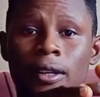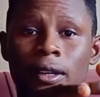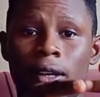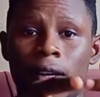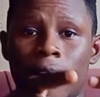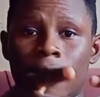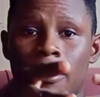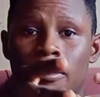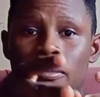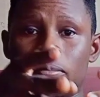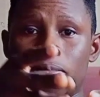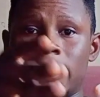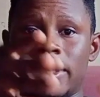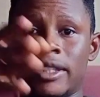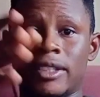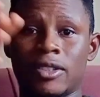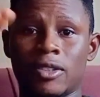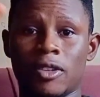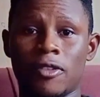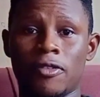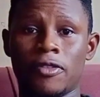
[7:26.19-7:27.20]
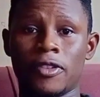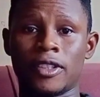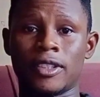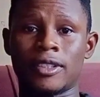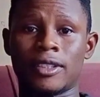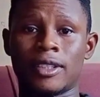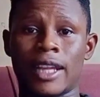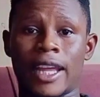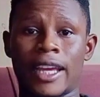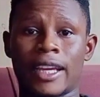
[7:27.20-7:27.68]
a big
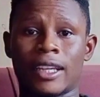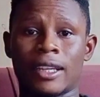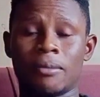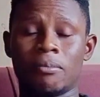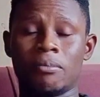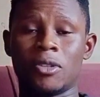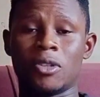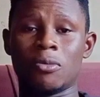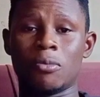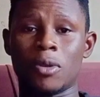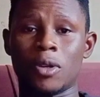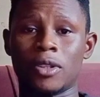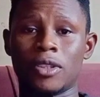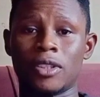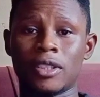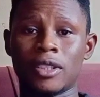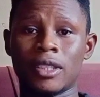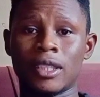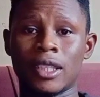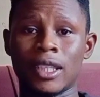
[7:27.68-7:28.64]
surface like a billboard,